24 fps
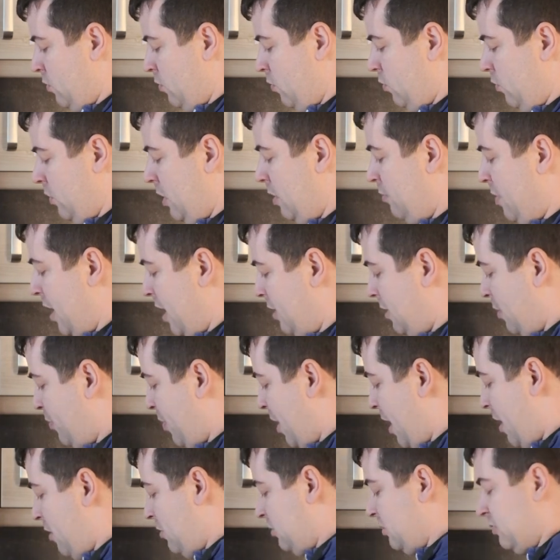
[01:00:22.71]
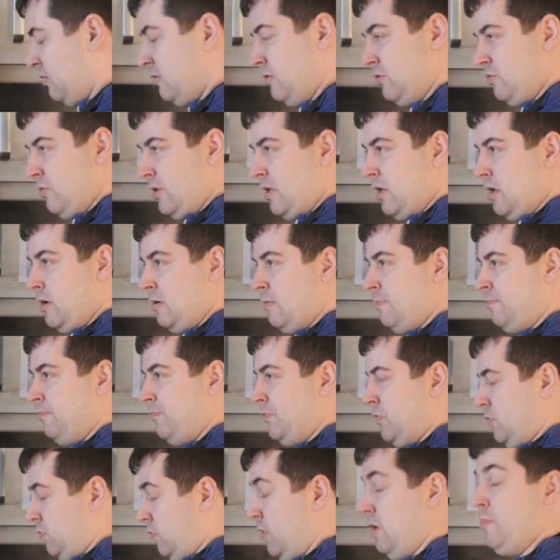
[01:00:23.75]
We made about 3.
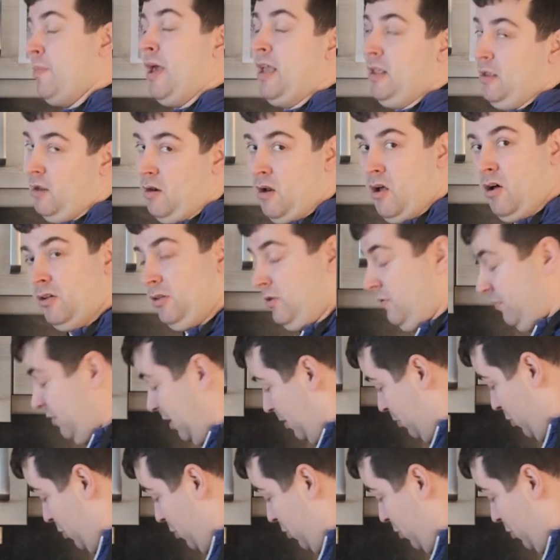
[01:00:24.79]
We made a lot of them.